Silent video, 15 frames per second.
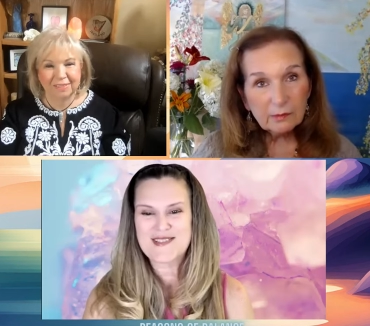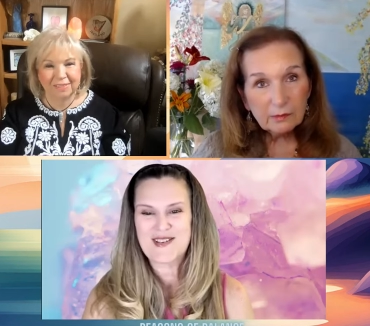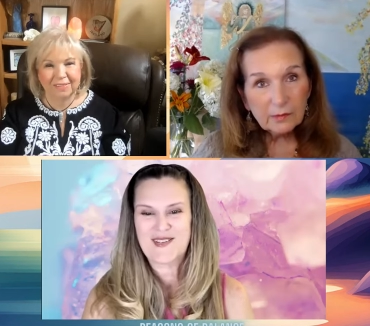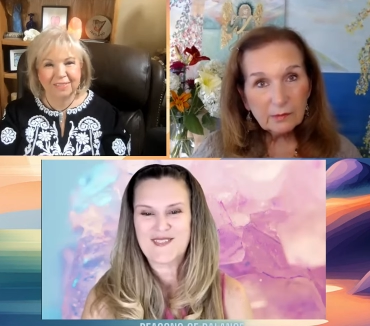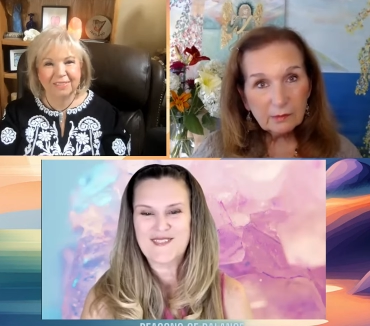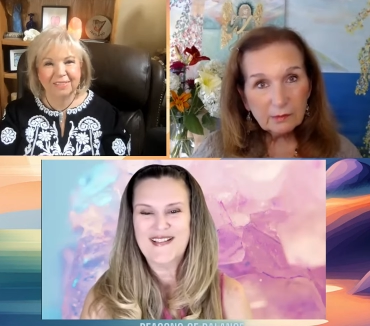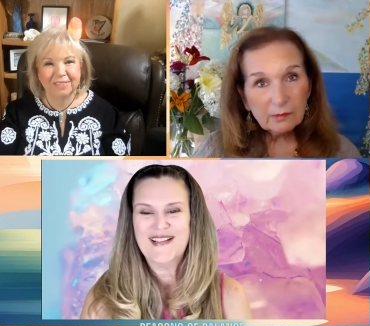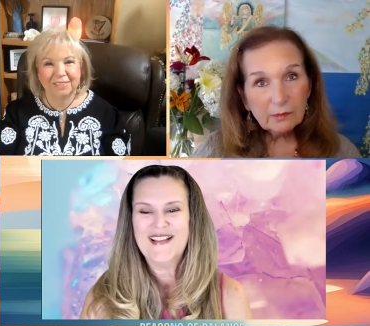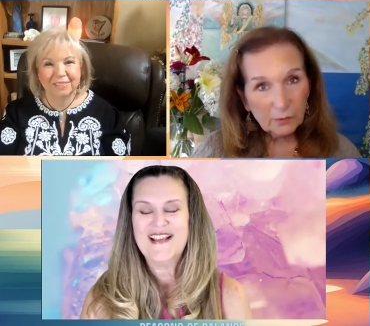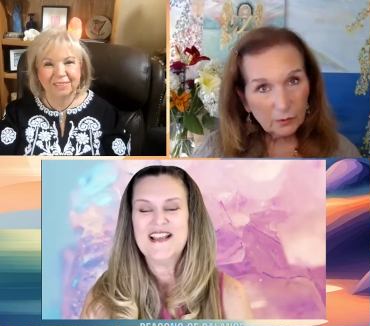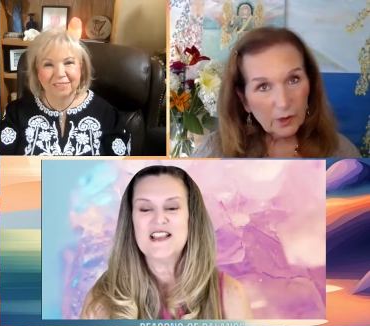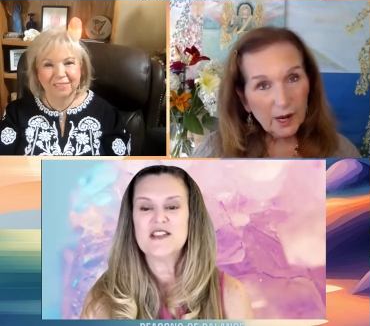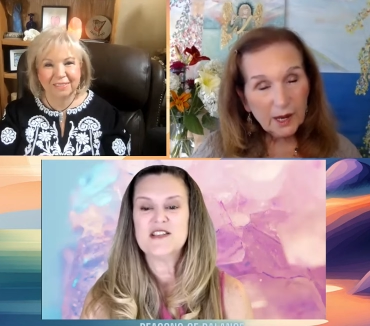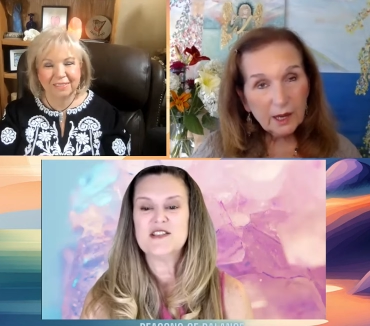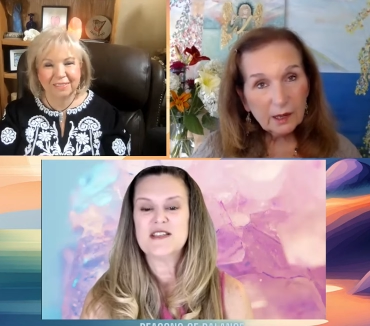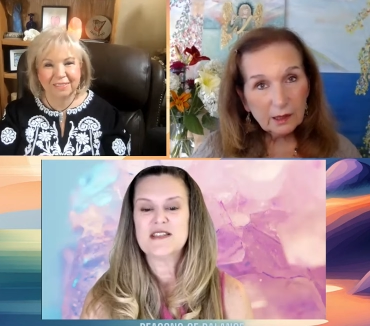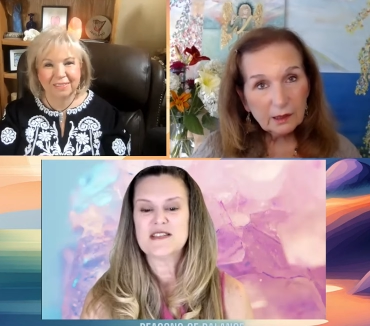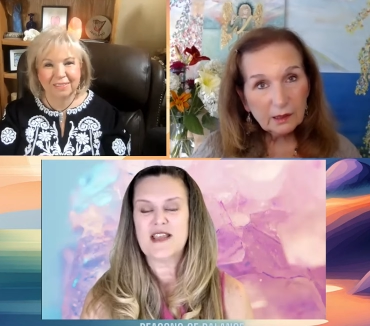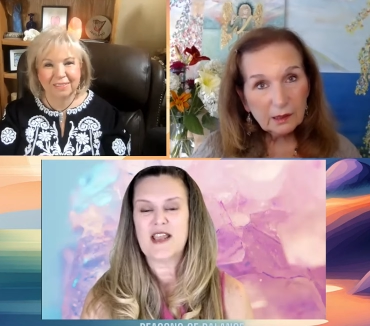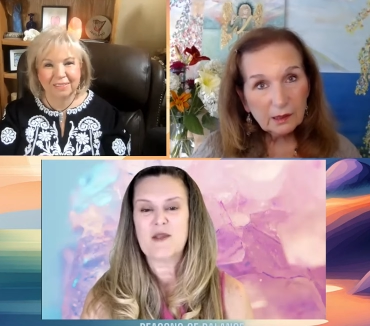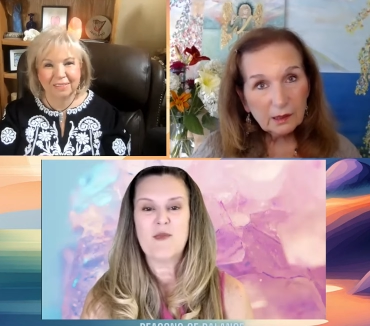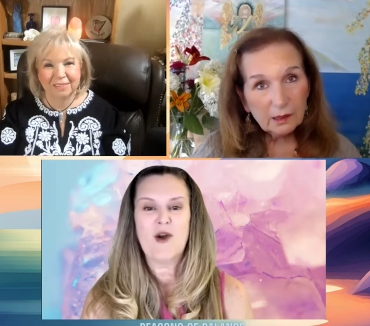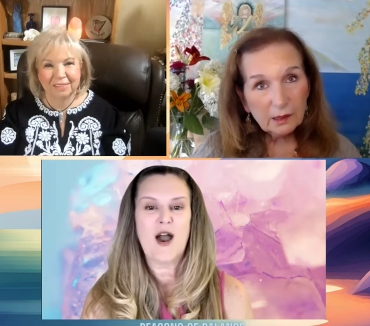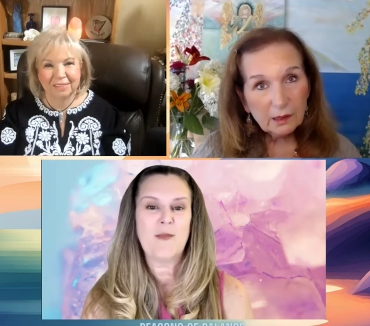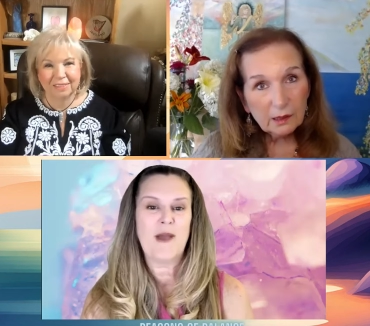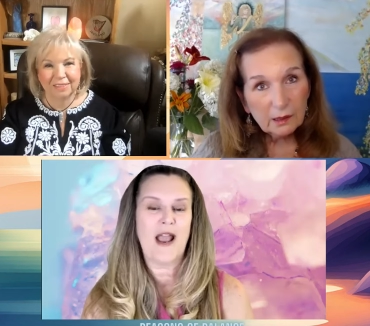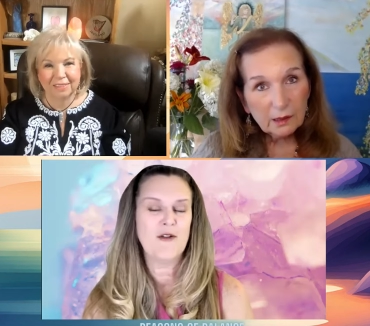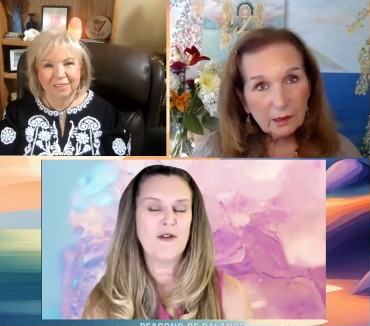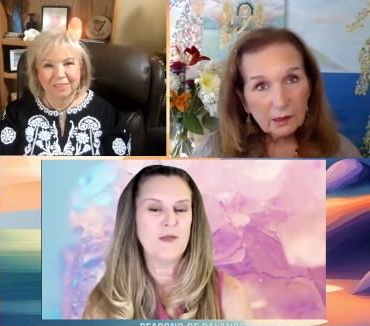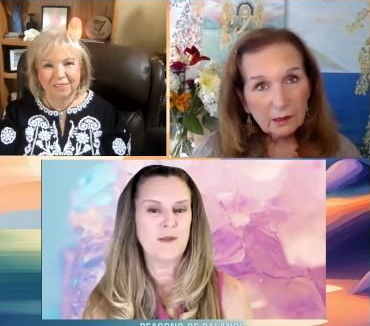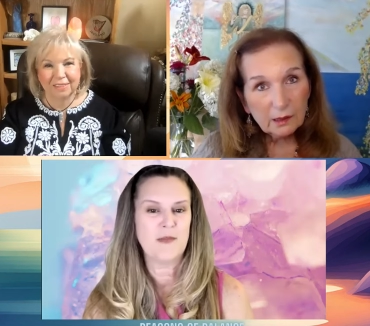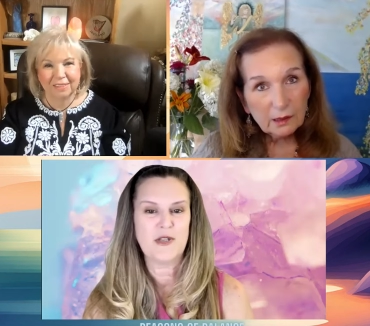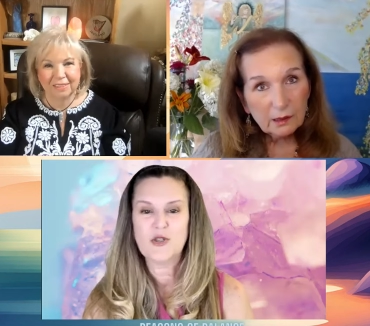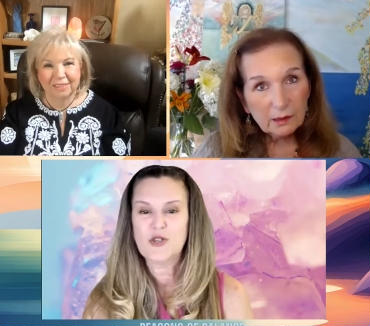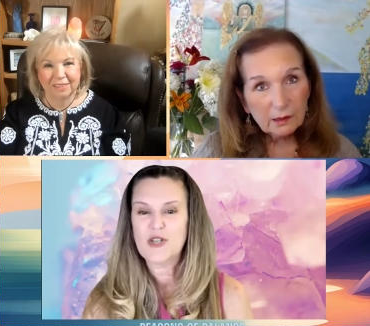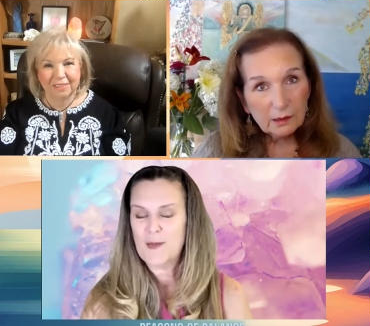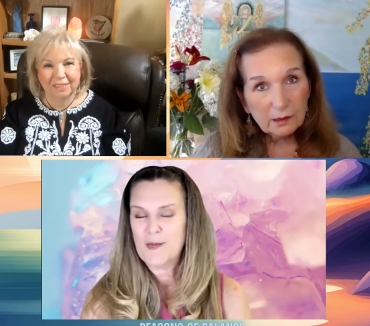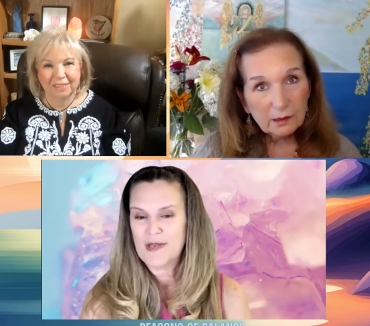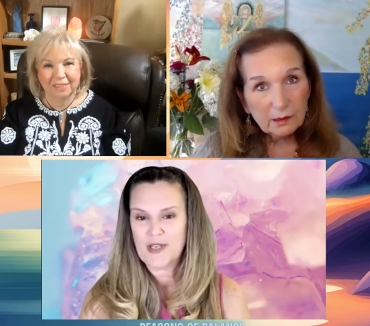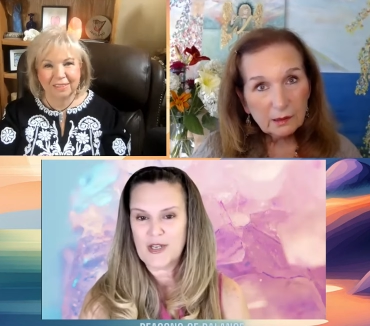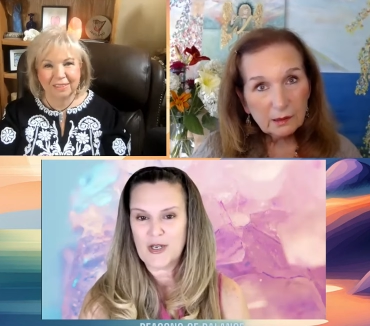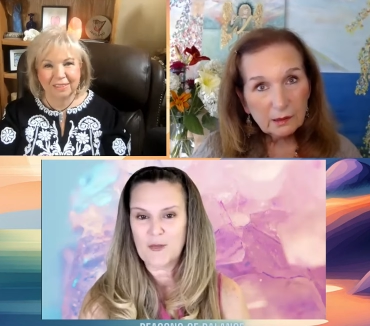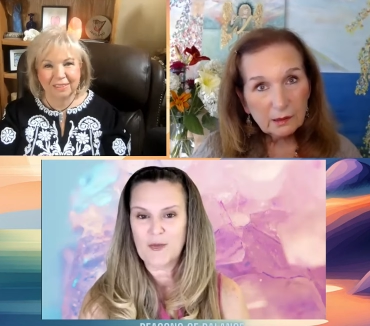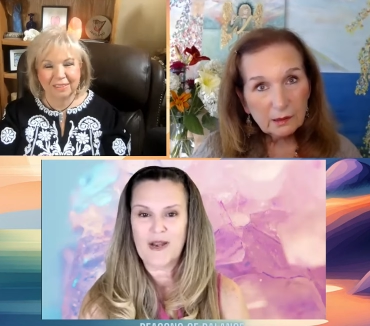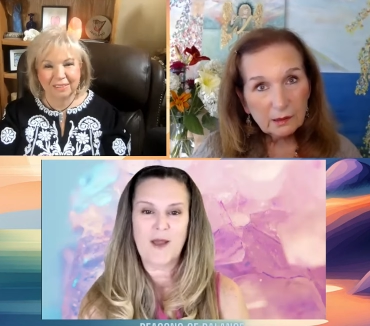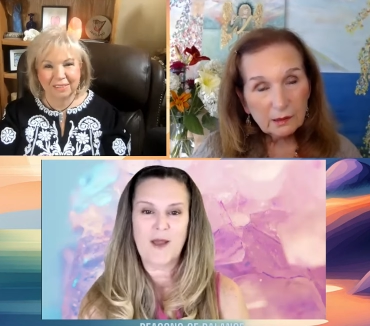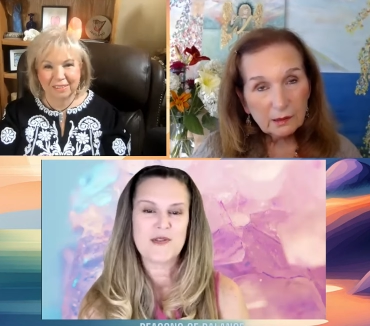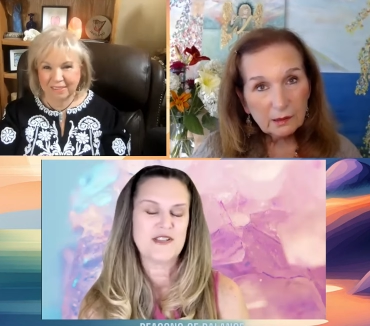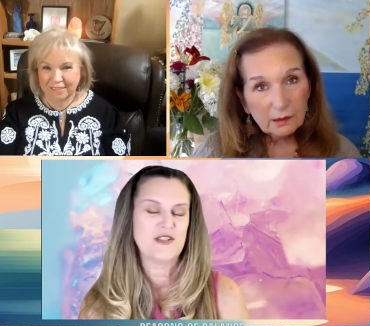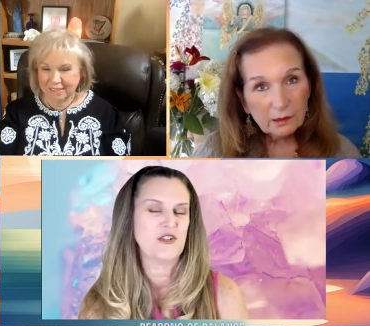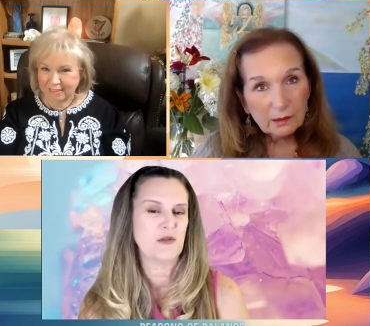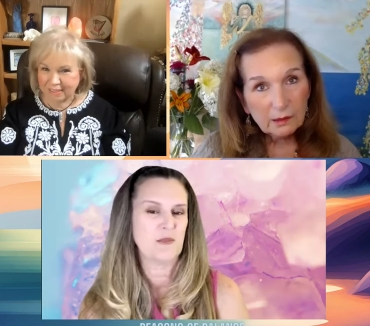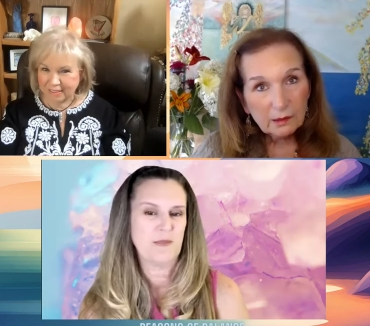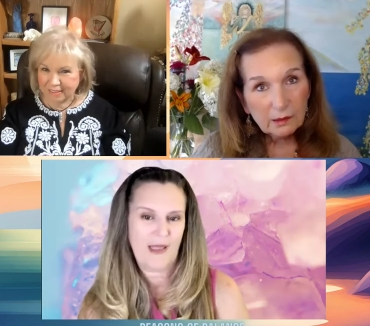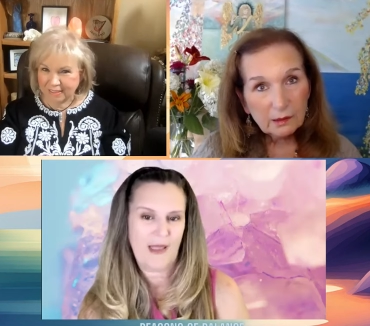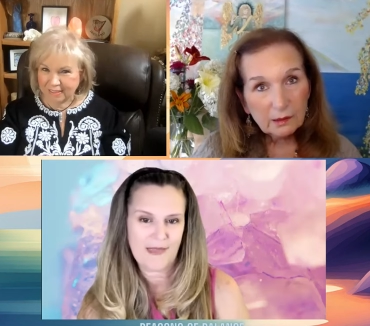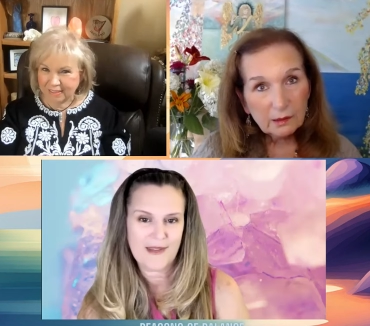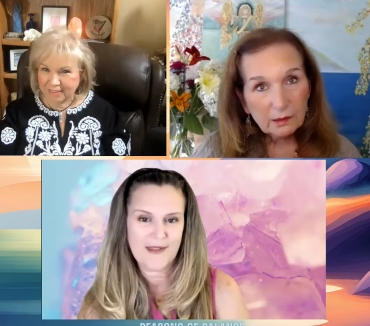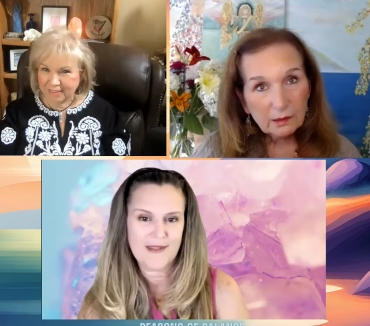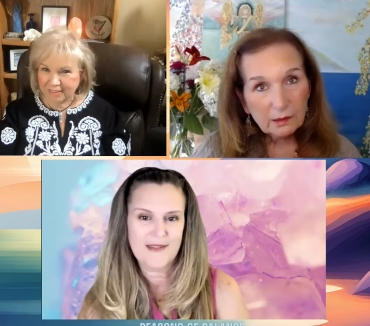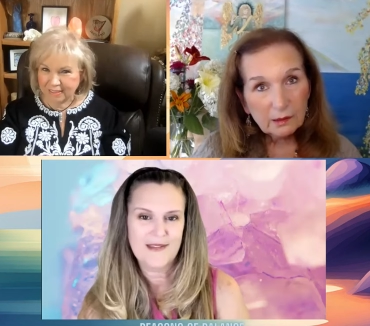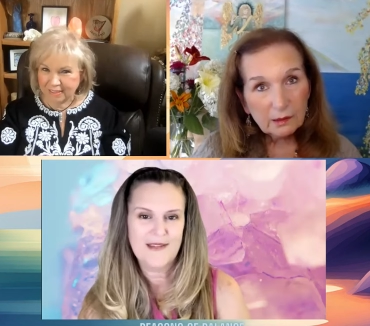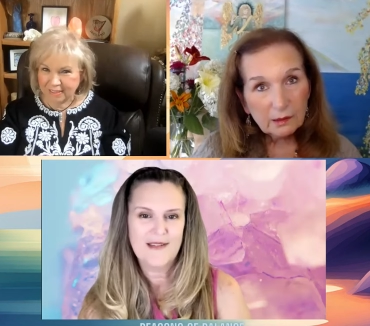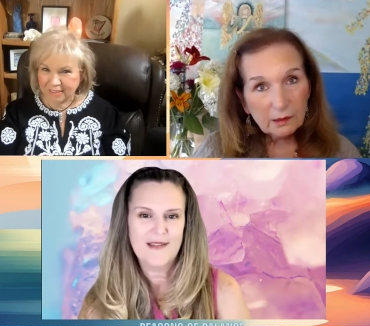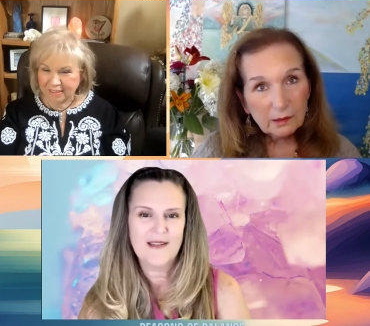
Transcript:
Speaker 1: zone. Yeah. And she's like, Mom, I remember you coming here when I was in your belly.